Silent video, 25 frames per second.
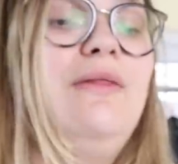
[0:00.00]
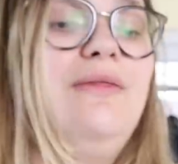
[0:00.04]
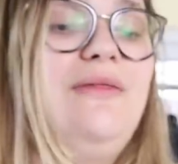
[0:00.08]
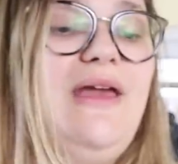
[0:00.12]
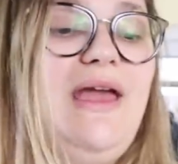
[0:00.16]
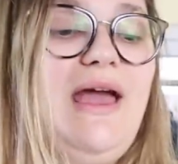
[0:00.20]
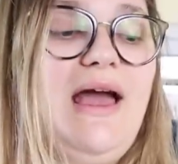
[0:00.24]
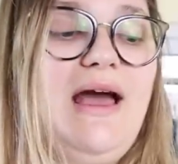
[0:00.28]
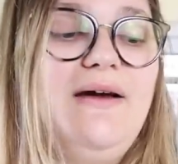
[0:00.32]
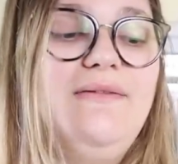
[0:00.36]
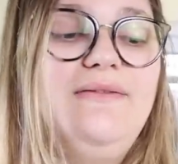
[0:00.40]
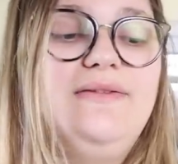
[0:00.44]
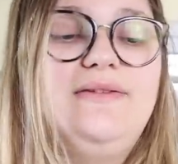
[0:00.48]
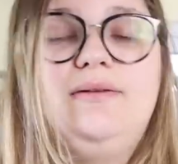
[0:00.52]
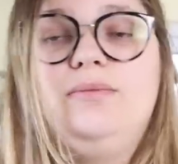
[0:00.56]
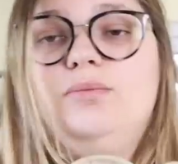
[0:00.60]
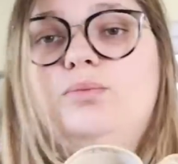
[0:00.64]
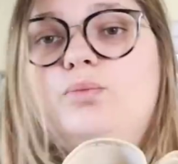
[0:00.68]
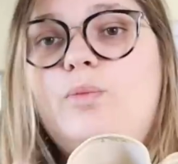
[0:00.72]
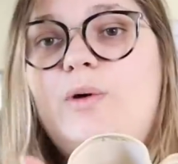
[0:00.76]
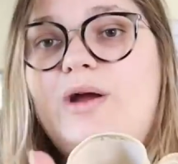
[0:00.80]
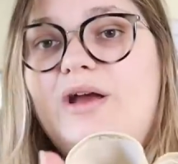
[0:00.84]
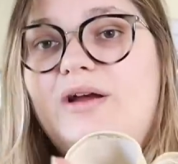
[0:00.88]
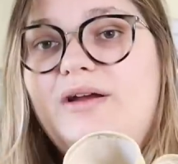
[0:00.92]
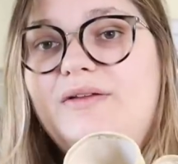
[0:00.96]
They have
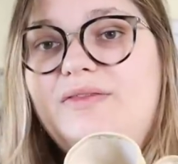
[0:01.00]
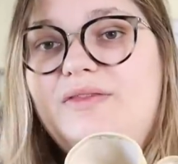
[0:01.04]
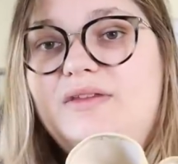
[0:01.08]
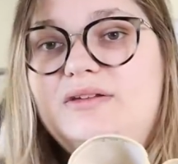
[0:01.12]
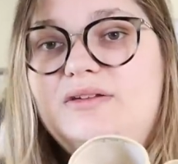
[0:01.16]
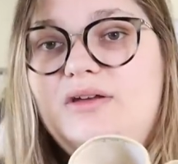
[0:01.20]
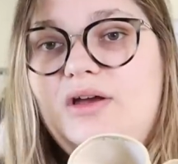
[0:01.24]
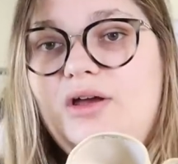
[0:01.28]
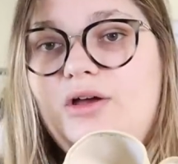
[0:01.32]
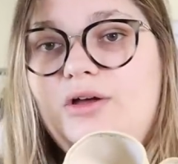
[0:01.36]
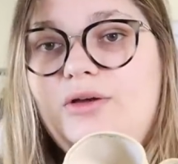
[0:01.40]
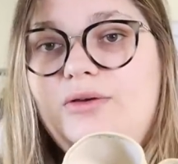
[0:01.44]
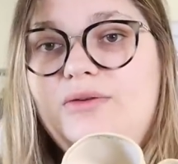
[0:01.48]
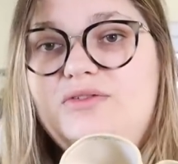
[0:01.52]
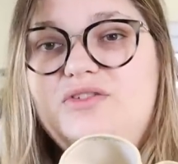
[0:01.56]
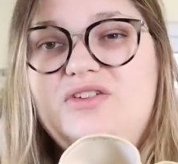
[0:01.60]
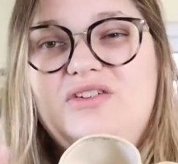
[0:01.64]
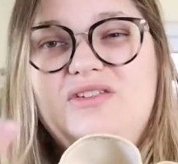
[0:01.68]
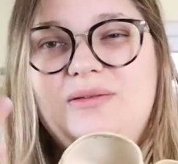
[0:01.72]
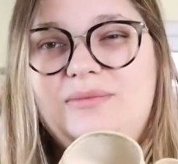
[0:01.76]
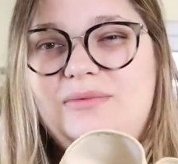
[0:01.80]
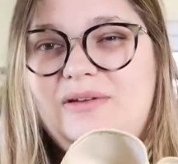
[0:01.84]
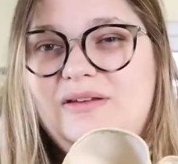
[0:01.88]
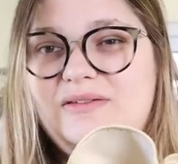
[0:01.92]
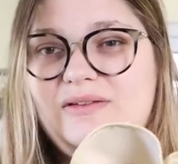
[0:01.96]
some wear at the toes,
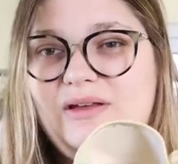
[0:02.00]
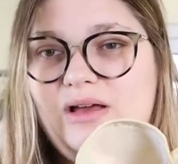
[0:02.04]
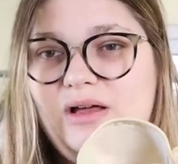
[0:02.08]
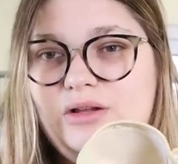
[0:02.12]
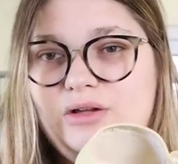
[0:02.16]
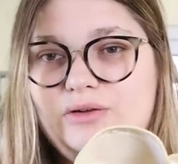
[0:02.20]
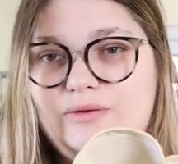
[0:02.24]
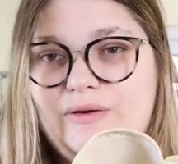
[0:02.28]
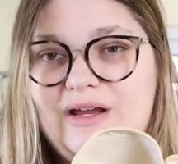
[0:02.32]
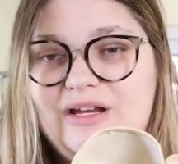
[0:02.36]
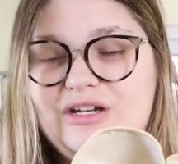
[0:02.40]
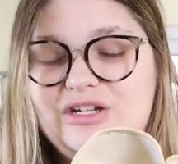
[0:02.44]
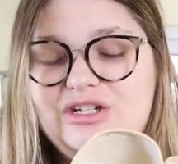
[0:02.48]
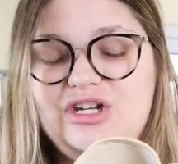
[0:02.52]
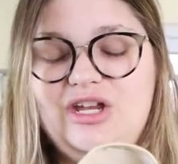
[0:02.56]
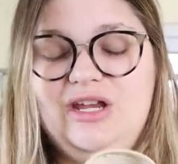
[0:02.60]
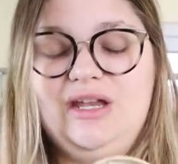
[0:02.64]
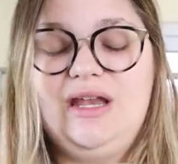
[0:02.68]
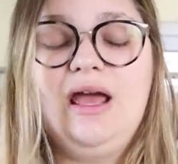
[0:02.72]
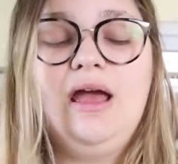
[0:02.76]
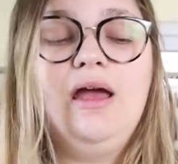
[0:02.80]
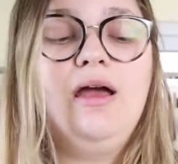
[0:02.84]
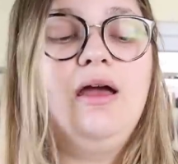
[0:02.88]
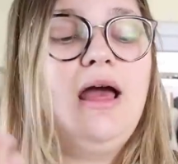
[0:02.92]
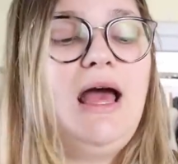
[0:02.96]
just some
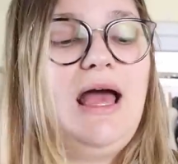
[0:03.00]
discoloration.